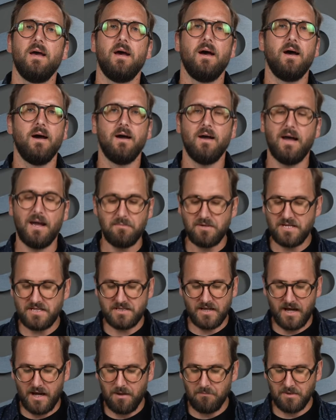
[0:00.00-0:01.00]
I mean,
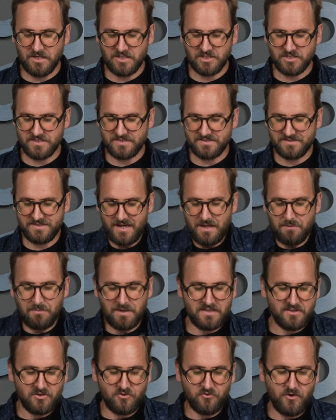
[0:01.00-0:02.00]
not much to say
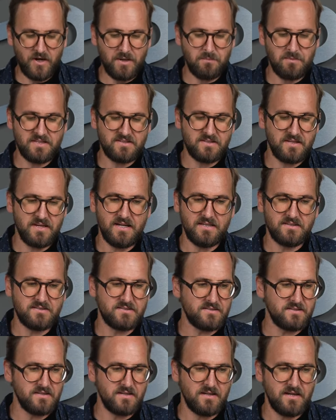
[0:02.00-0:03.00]
about this frame. It
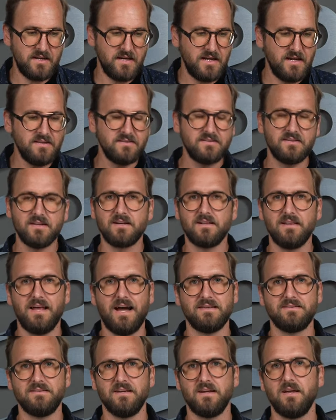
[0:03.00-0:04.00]
is the
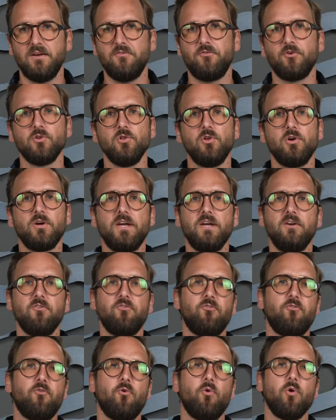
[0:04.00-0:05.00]
classic. If you're looking
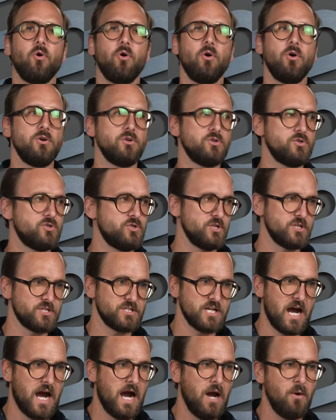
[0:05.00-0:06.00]
for
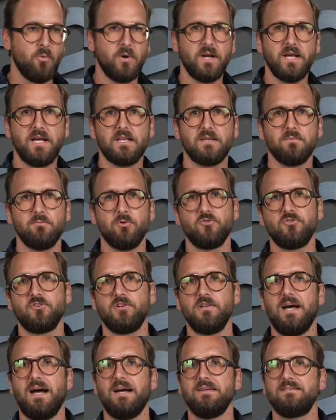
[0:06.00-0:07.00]
just, I want to get the most
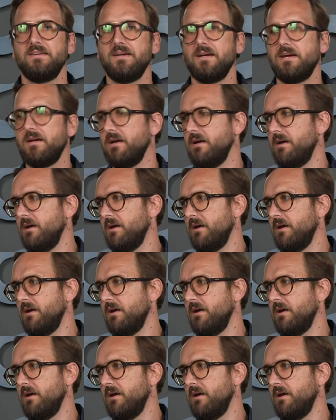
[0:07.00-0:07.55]
classic,